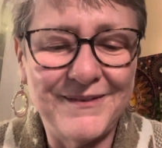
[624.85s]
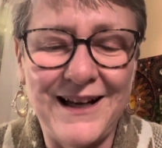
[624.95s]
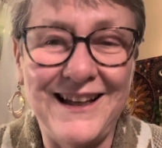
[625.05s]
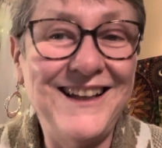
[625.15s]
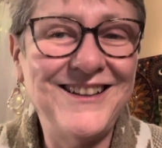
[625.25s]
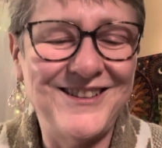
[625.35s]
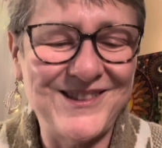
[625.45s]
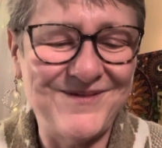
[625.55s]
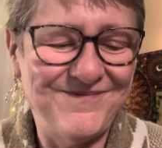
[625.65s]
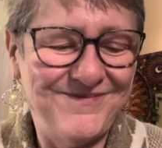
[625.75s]
I like
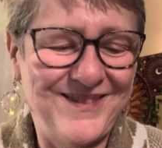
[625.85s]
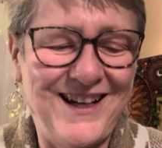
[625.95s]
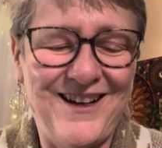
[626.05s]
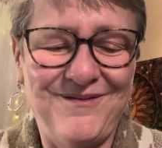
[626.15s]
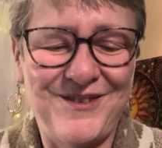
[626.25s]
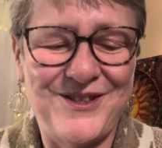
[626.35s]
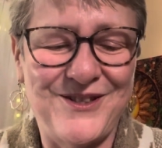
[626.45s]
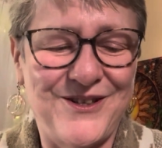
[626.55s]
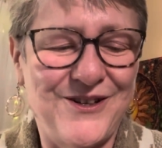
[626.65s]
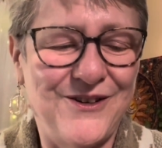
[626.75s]
it. Yeah,
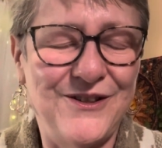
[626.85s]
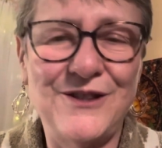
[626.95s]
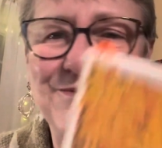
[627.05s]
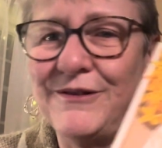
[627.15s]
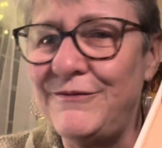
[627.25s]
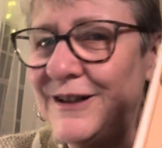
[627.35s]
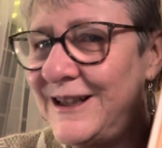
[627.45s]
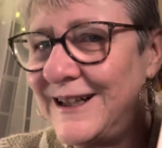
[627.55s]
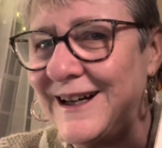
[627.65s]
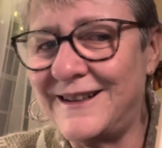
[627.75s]
so it's
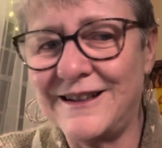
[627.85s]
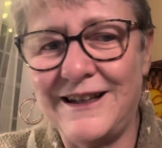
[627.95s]
really nice.